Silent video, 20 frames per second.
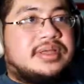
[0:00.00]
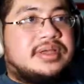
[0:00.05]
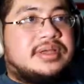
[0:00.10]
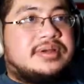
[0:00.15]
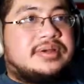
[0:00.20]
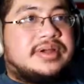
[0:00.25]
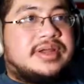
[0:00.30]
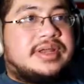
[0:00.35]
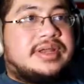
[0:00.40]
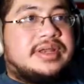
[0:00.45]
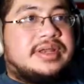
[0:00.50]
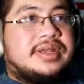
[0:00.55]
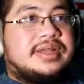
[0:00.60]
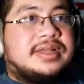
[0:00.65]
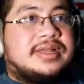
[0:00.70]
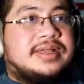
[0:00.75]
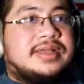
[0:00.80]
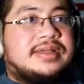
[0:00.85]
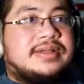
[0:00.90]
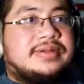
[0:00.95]
Alright,
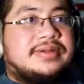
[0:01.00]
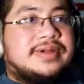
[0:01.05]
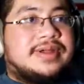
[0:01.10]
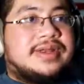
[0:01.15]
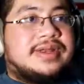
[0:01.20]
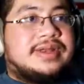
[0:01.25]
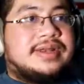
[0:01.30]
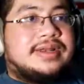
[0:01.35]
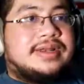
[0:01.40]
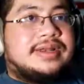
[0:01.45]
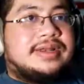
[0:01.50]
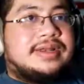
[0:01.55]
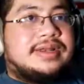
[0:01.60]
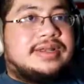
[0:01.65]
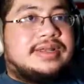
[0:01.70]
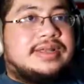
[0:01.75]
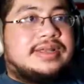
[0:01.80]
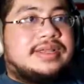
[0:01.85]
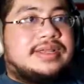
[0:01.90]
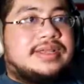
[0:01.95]
alright.
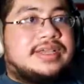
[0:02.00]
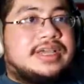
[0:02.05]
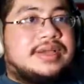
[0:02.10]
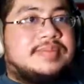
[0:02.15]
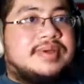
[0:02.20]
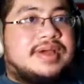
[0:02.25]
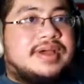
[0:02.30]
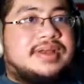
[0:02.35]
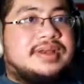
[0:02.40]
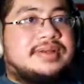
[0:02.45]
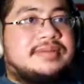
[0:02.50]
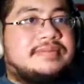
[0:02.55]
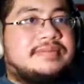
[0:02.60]
Come on.